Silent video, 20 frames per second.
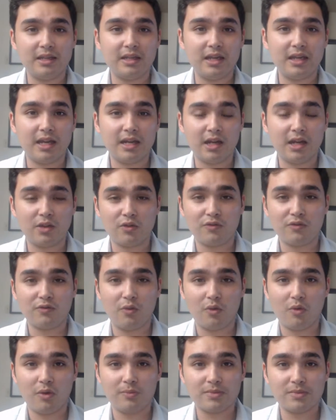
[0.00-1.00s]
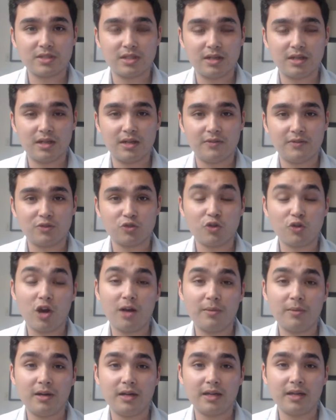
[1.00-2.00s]
and other forms of
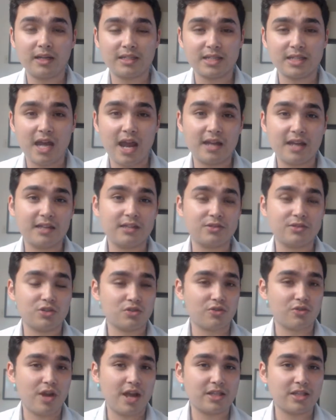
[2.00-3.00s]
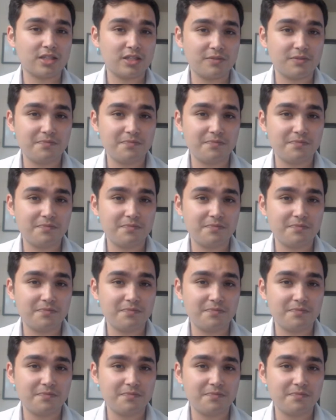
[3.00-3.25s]
trauma, anxiety, and stress.